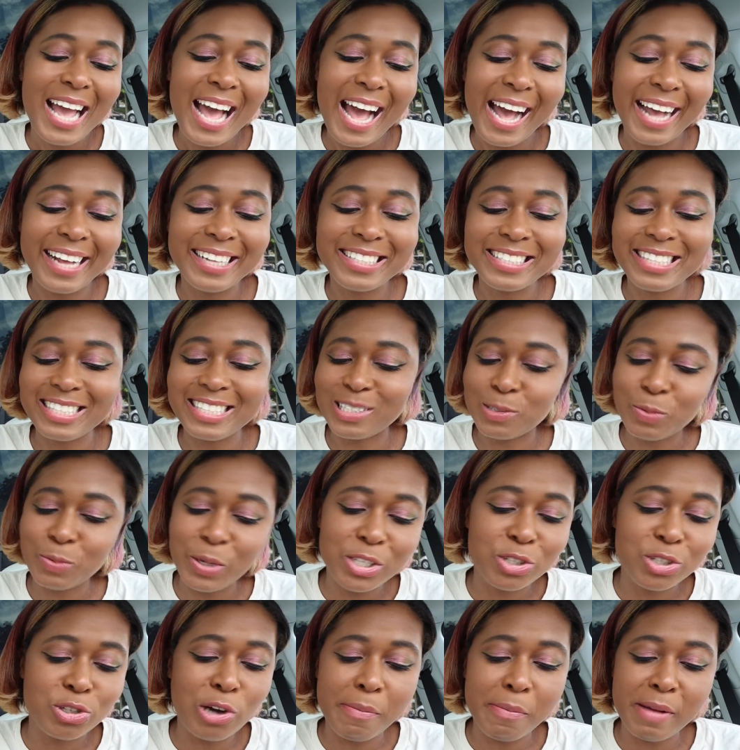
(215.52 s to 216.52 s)
And it says
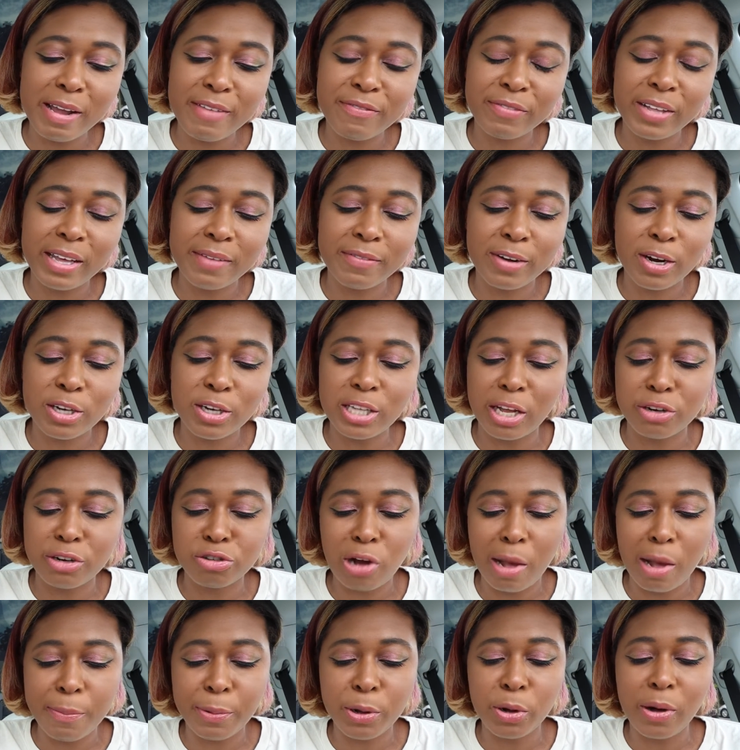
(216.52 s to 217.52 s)
sweet strawberry flavors and
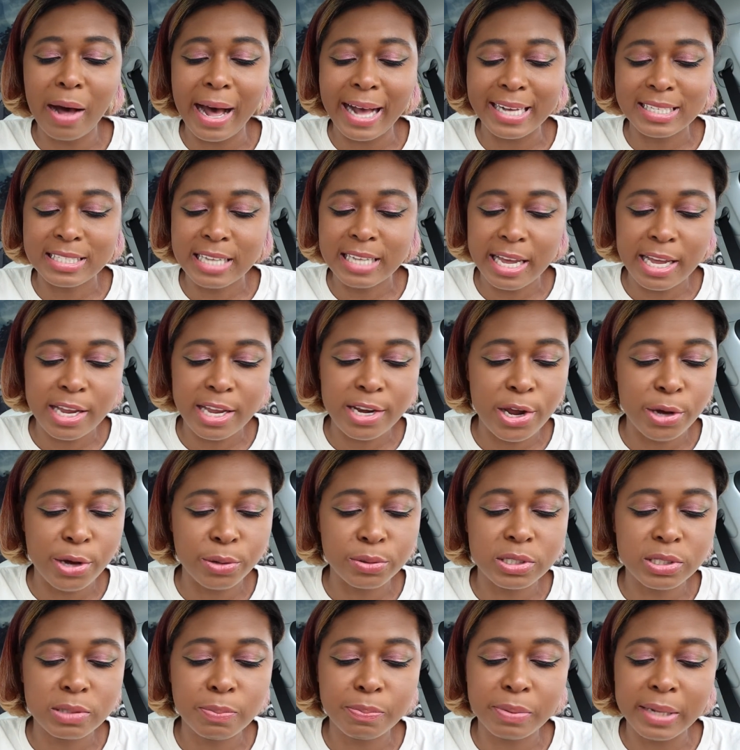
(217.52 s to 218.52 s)
tropical acai
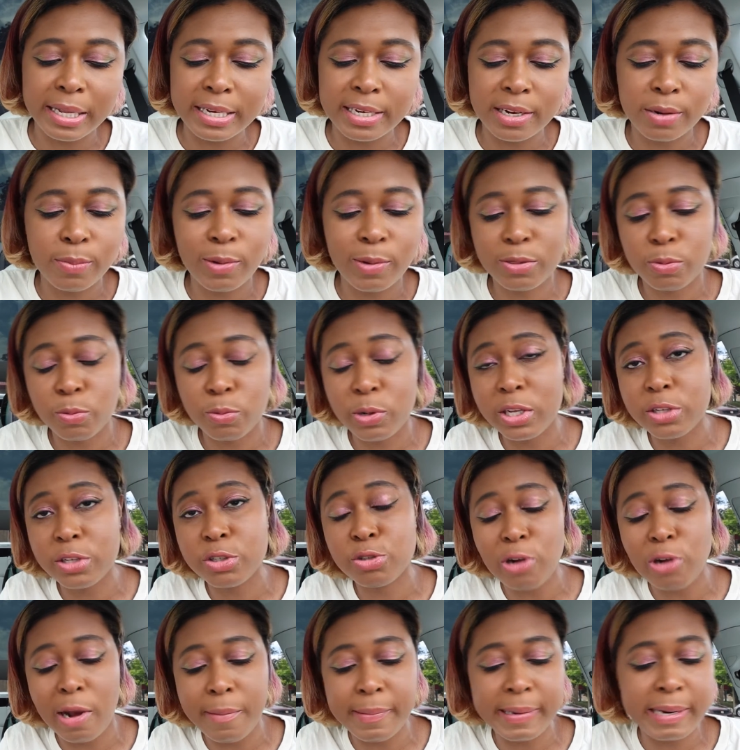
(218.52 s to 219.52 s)
notes blended with real
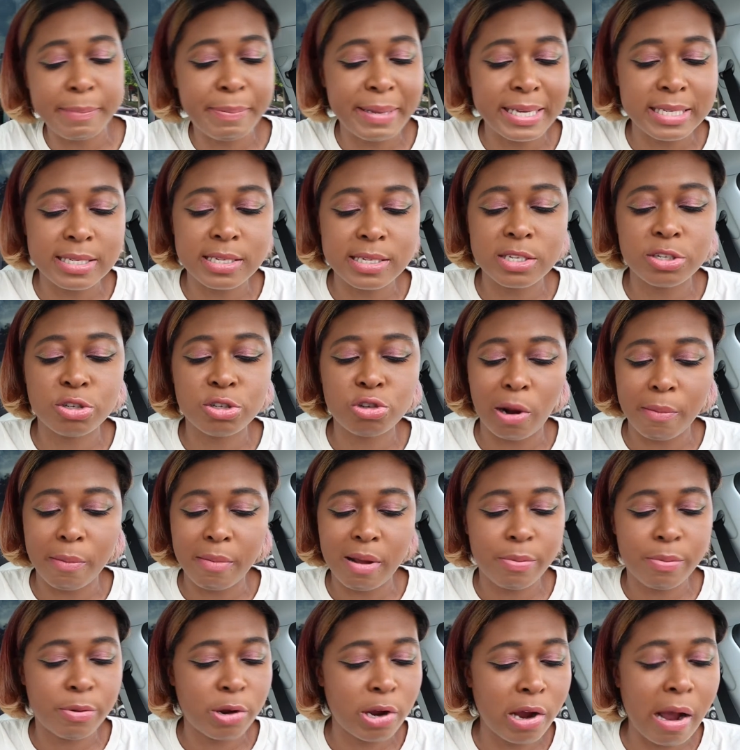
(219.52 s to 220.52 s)
strawberry pieces,
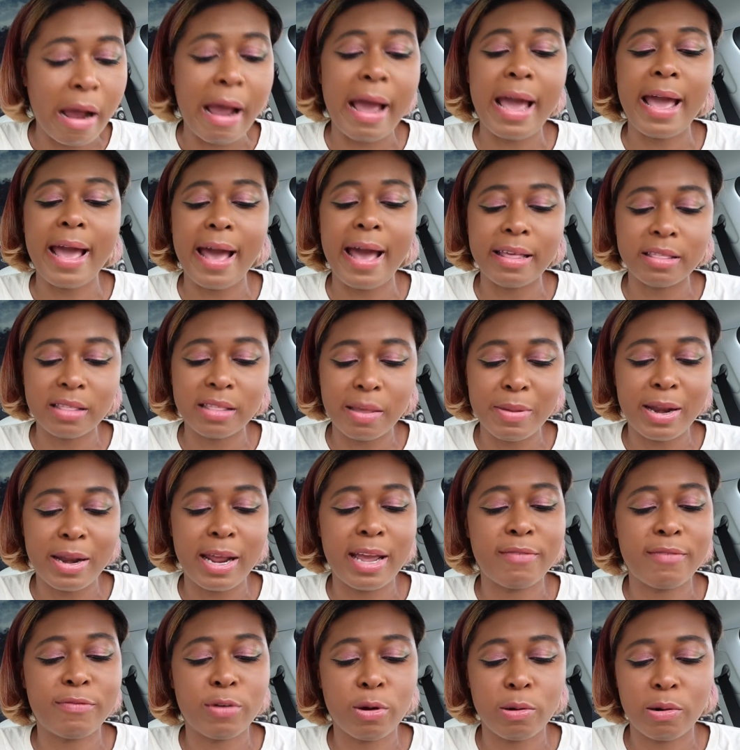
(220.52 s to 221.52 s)
strawberry puree, and
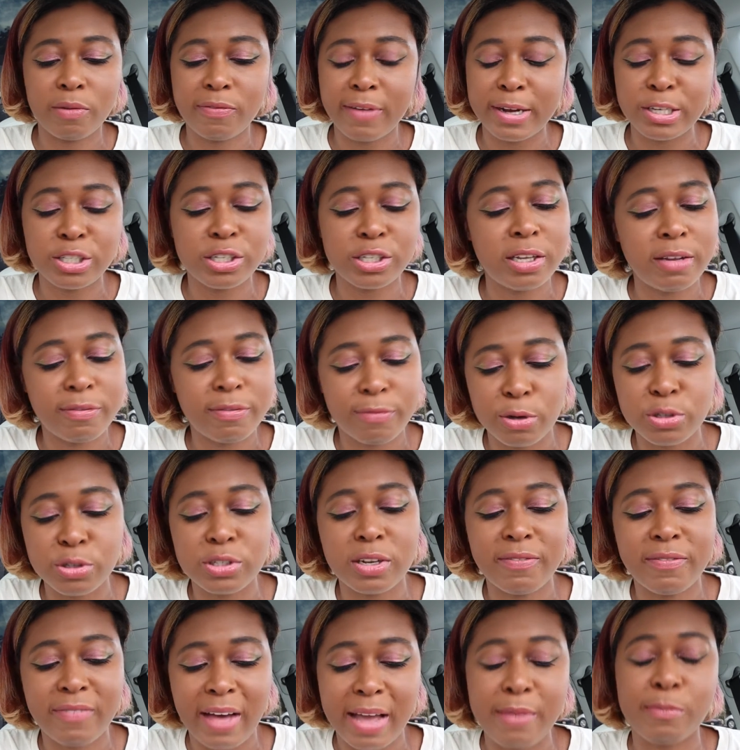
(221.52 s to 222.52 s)
lemonade for a refreshingly
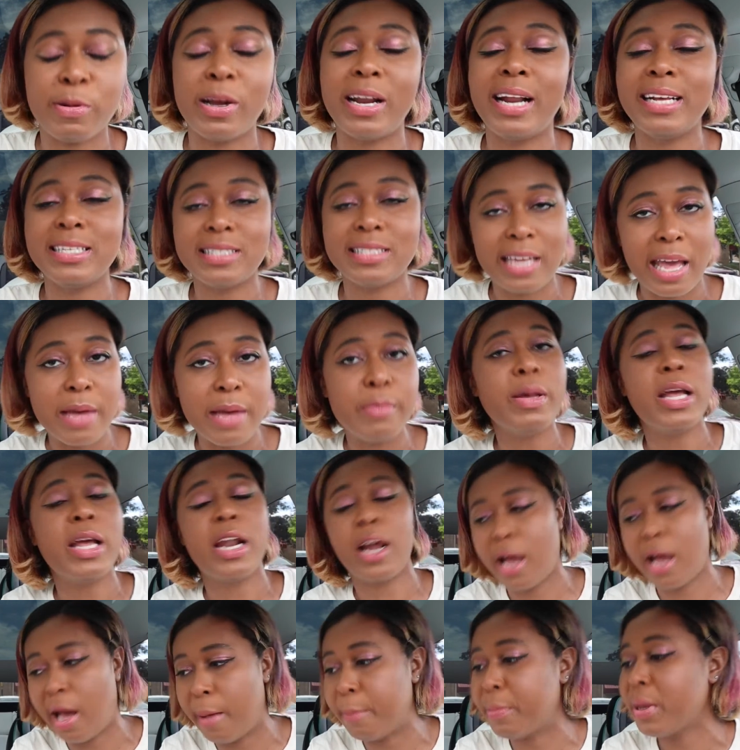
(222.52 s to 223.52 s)
frozen, vibrant escape in
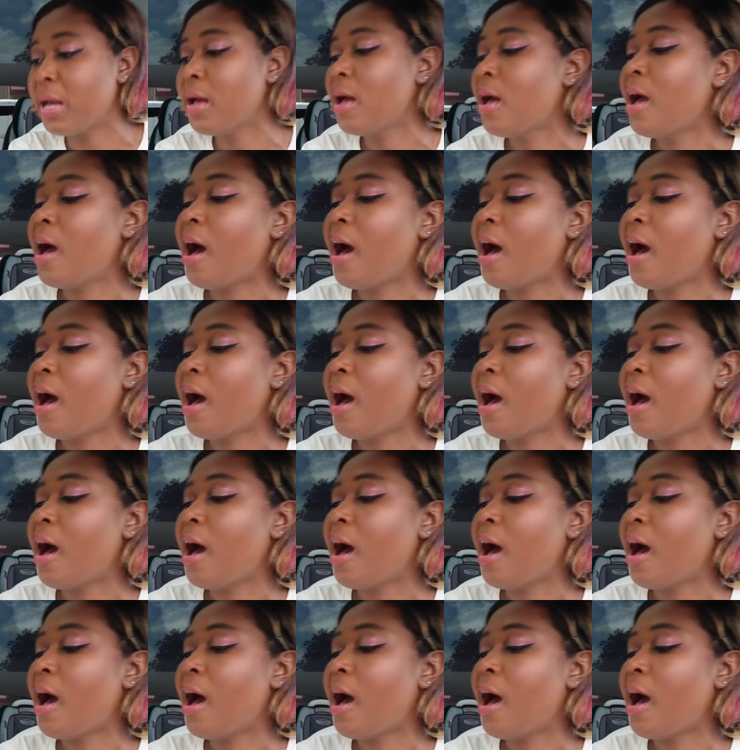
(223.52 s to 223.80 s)
a cup.